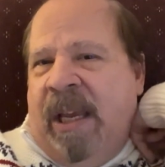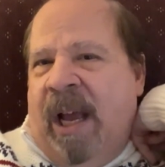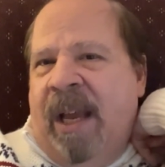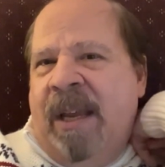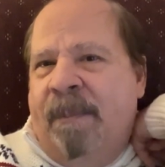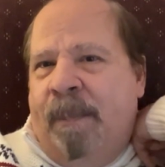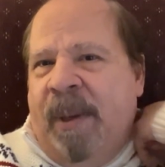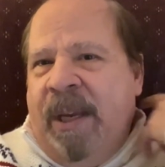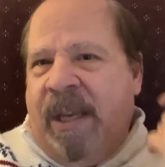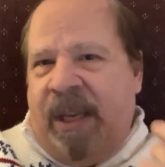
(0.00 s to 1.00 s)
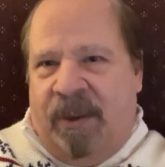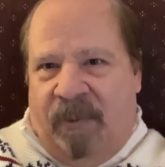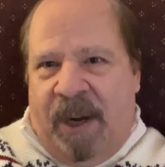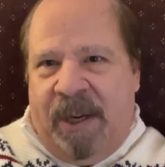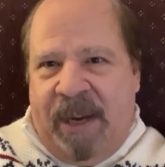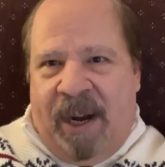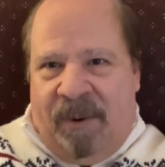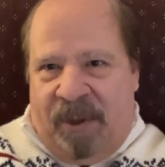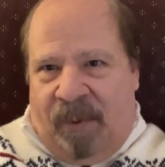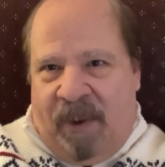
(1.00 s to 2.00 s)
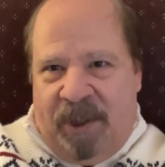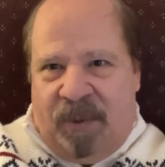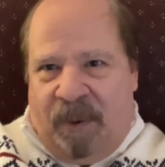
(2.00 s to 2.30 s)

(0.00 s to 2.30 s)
am picking right now, in the ones